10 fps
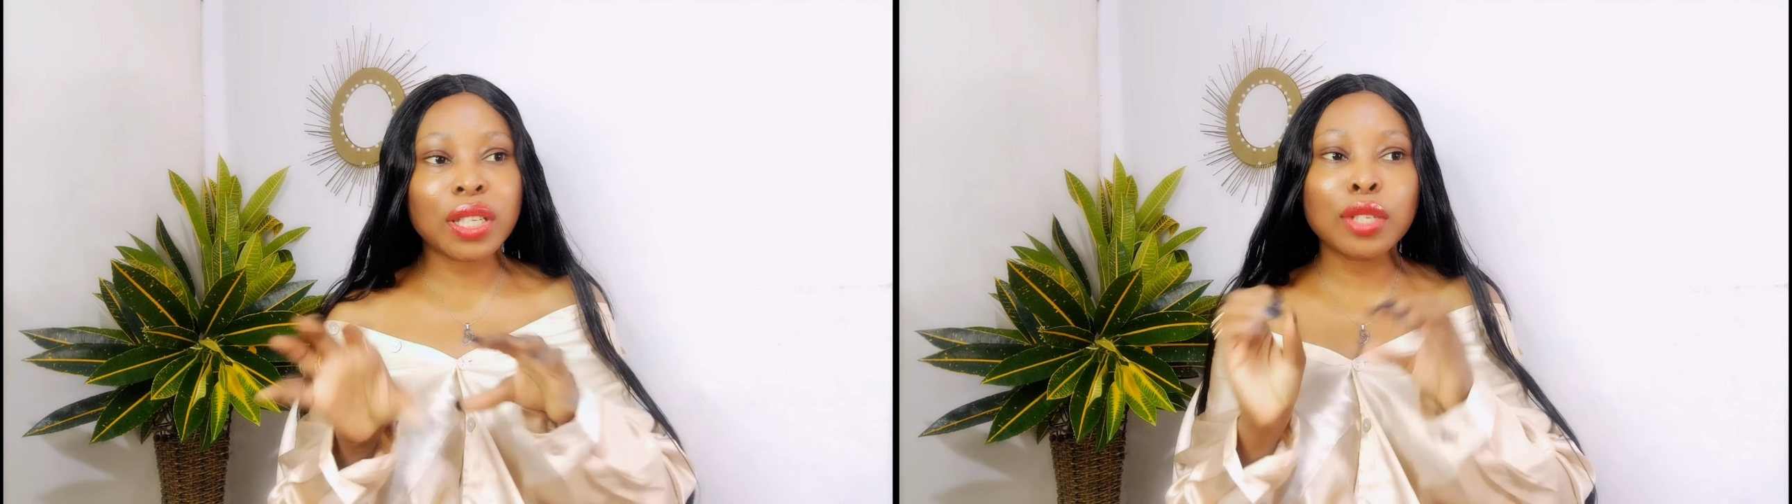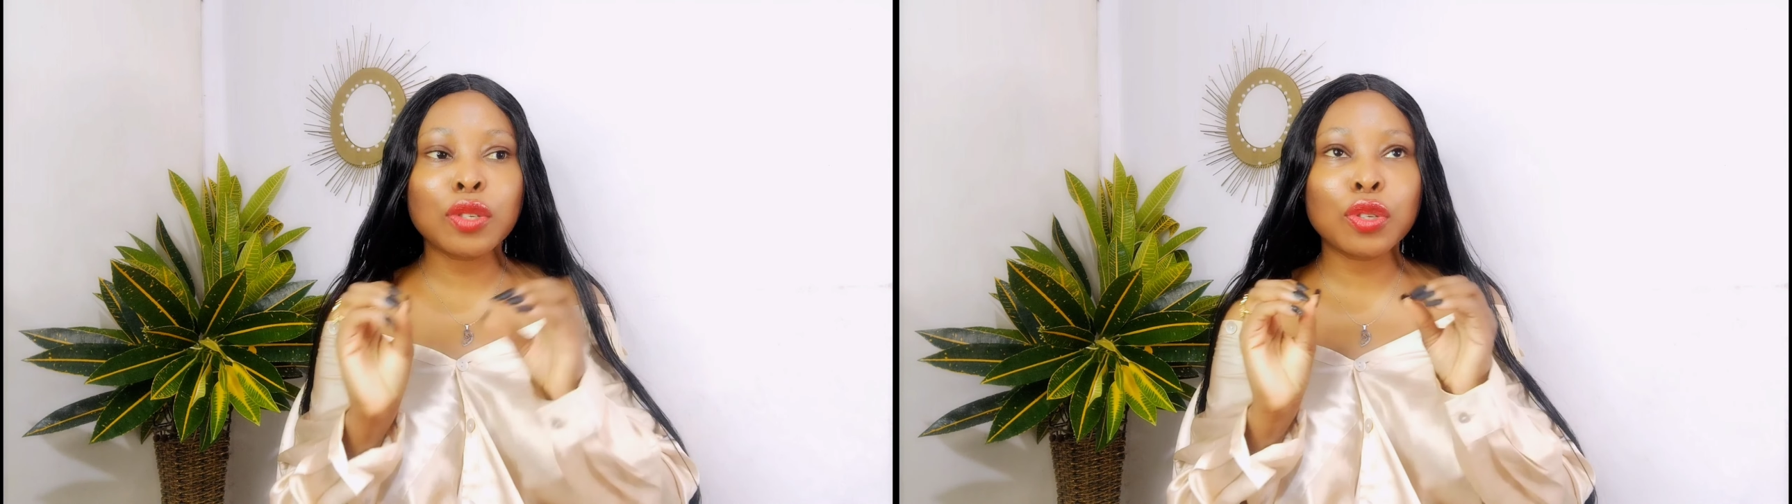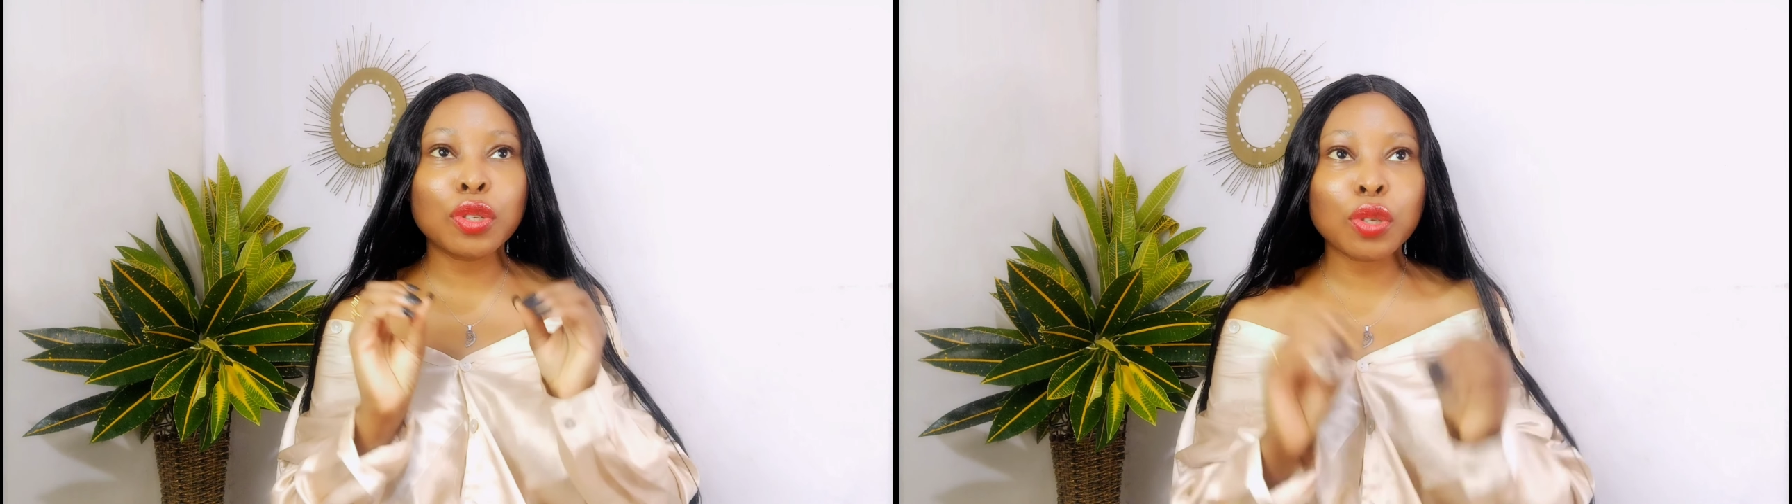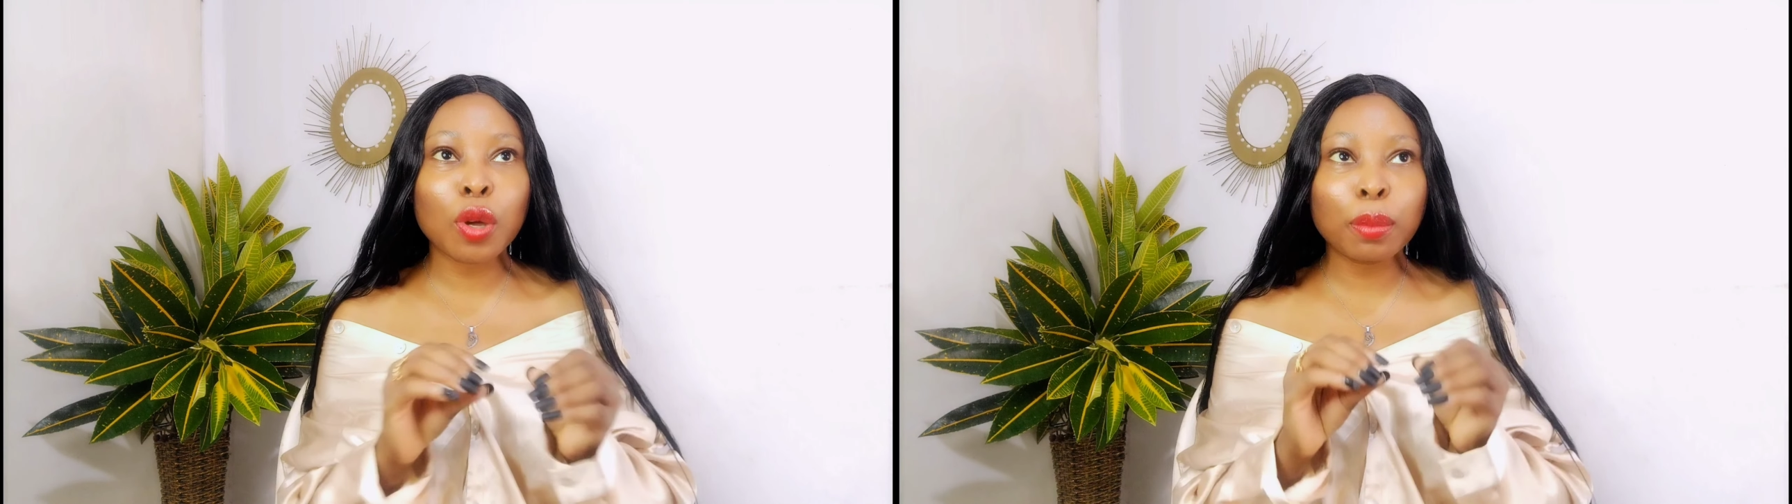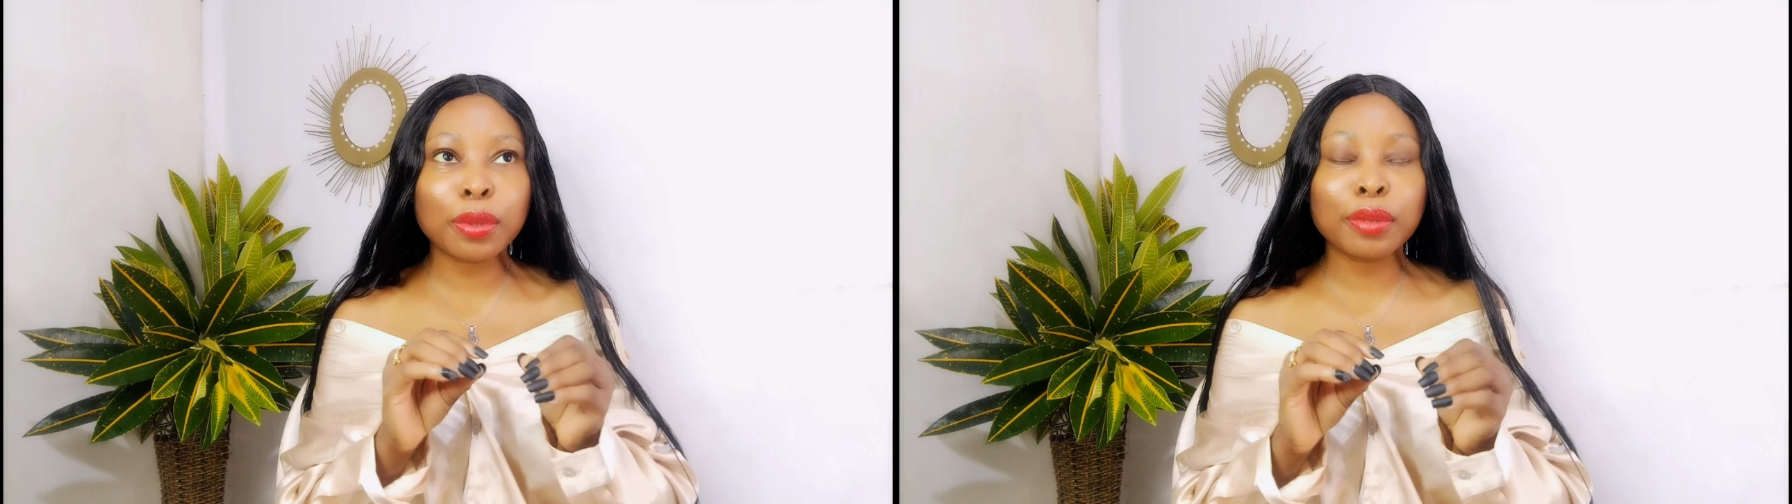the
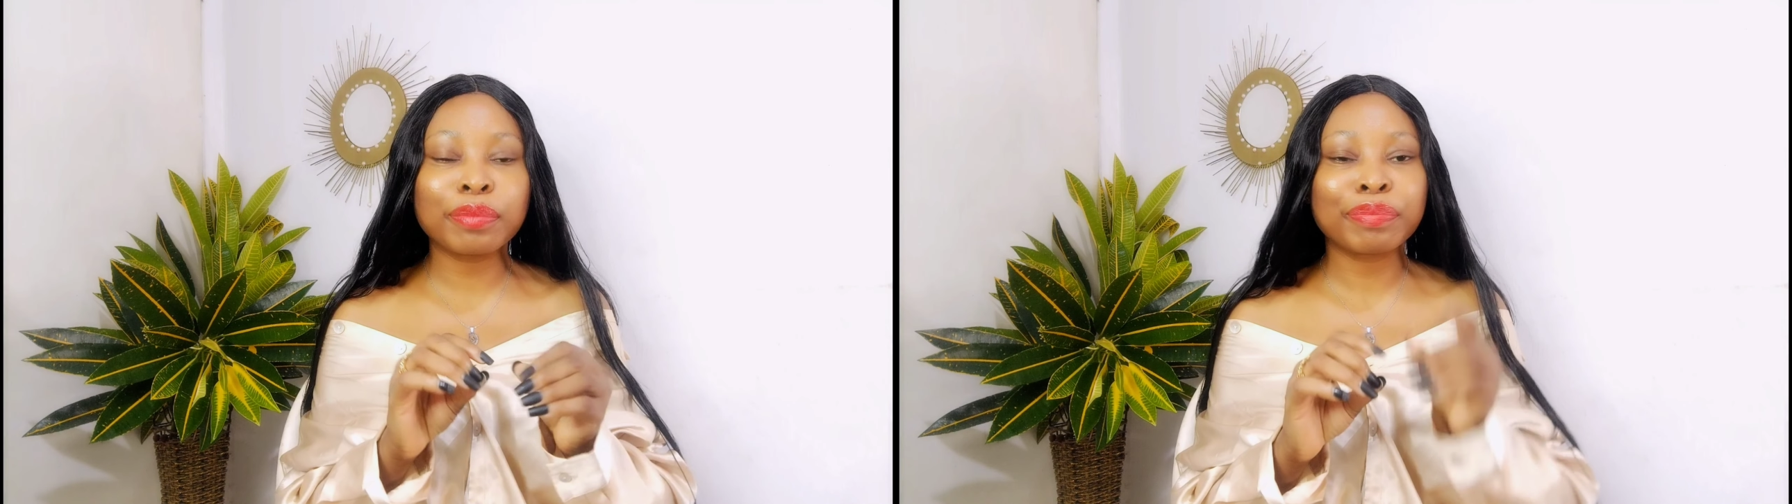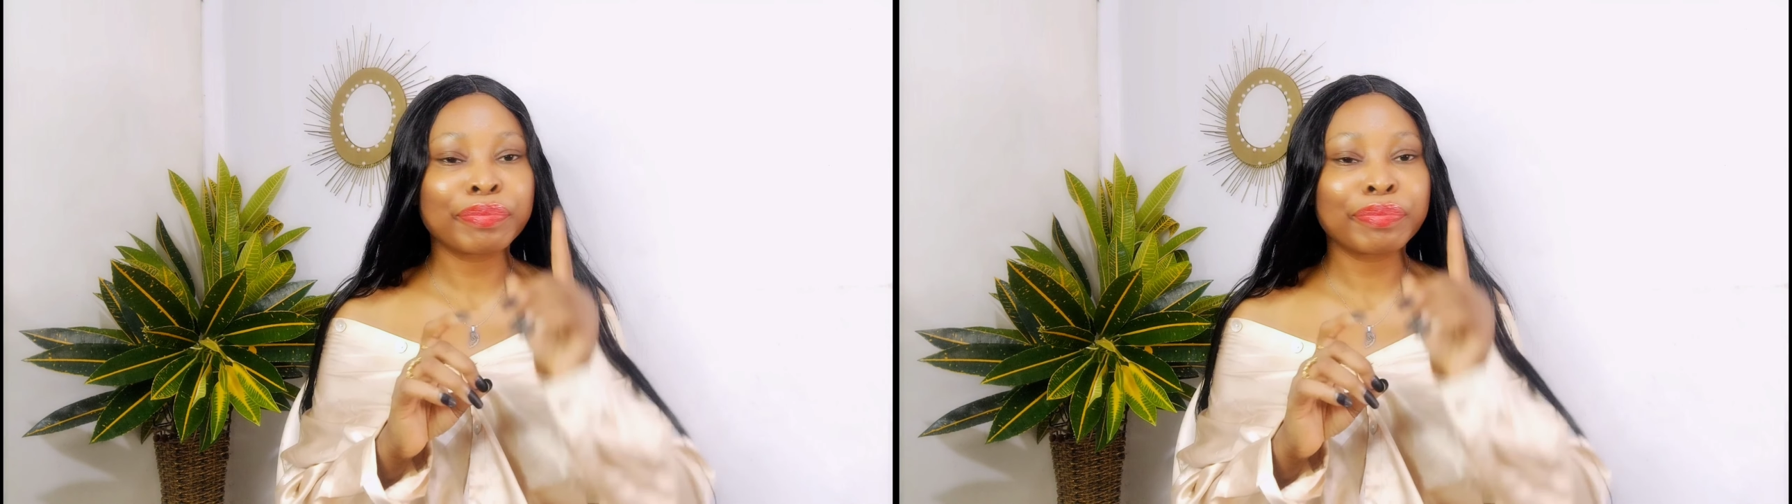soaps,